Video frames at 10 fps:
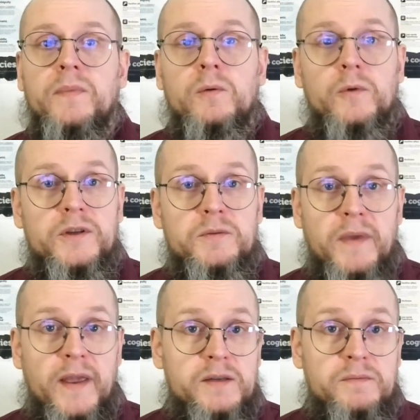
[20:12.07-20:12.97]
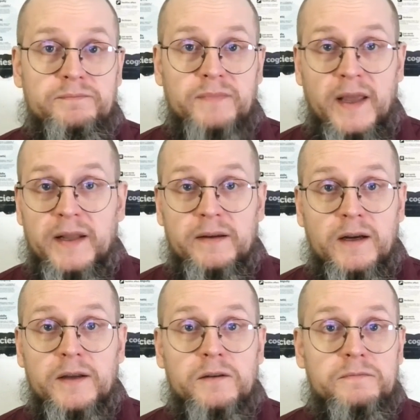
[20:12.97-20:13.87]
which makes any
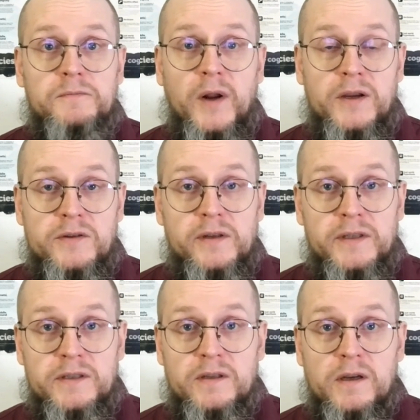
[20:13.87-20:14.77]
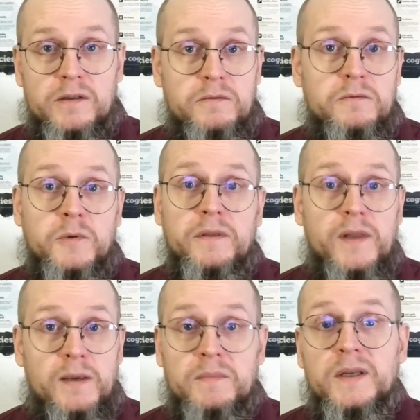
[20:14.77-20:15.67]
kind of rational discussion with
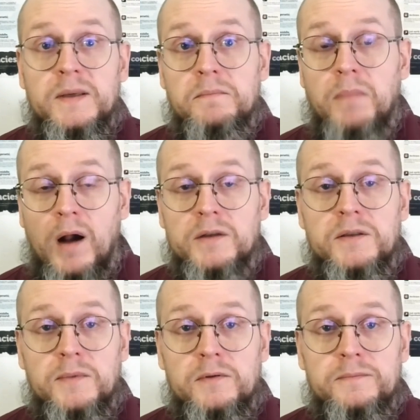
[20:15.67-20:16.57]
them impossible.